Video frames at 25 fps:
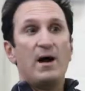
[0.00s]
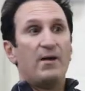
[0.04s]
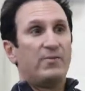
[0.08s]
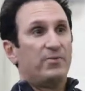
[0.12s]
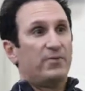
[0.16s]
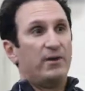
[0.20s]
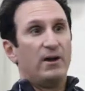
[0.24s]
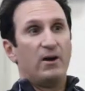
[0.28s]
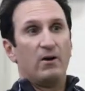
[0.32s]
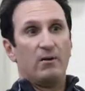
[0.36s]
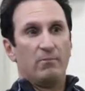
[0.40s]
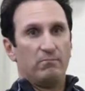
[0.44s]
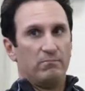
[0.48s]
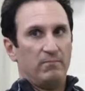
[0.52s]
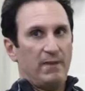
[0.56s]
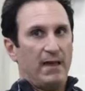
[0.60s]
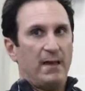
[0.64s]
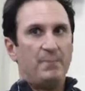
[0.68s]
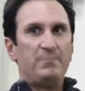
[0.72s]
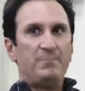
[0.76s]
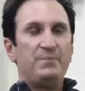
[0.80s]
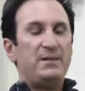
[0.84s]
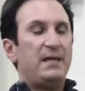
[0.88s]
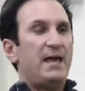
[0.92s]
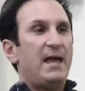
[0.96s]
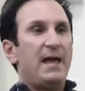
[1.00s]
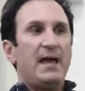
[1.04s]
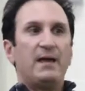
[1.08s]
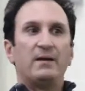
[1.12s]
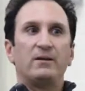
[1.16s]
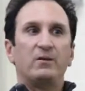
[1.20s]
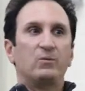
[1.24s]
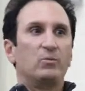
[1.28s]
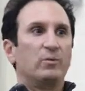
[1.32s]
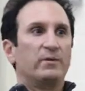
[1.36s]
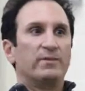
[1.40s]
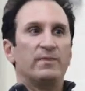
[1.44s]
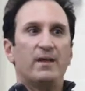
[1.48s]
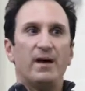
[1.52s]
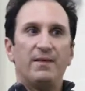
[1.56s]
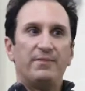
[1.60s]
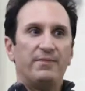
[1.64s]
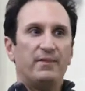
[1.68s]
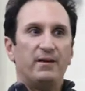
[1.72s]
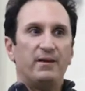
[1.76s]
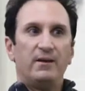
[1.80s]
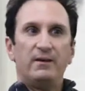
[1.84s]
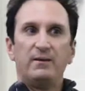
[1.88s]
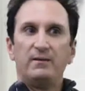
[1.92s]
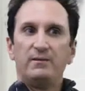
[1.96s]
out there empty-handed with
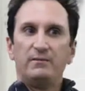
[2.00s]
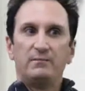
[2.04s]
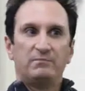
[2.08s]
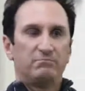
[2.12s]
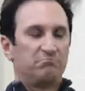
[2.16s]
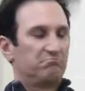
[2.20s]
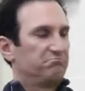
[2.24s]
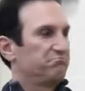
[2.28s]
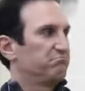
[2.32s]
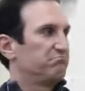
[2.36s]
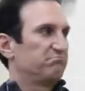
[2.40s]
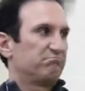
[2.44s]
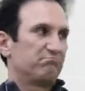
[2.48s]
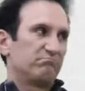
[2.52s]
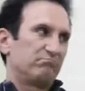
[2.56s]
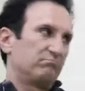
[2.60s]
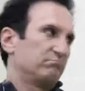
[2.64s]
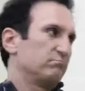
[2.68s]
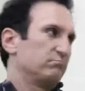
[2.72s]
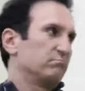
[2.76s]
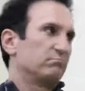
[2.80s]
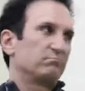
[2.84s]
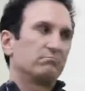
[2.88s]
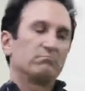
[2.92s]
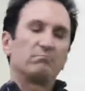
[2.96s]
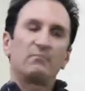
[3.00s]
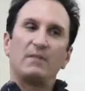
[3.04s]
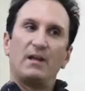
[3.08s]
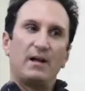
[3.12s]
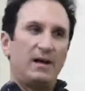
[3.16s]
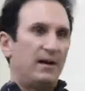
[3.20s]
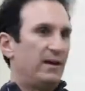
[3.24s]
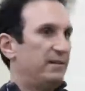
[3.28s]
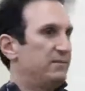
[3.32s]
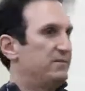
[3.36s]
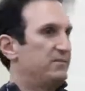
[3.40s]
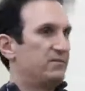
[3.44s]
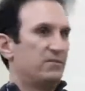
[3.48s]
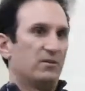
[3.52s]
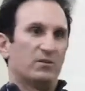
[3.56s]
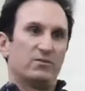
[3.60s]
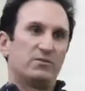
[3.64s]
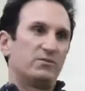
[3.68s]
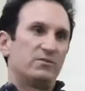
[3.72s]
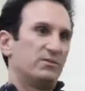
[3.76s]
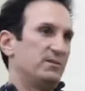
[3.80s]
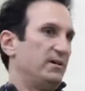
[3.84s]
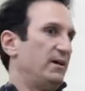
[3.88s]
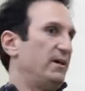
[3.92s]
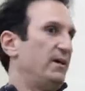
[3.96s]
nothing, I just
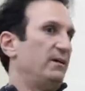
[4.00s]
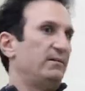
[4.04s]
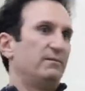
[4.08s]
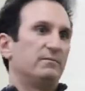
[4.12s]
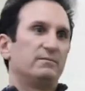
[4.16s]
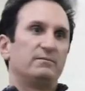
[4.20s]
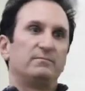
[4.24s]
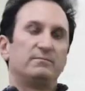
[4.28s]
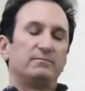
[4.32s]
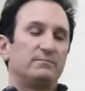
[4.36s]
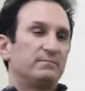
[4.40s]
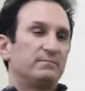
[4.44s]
don't see it.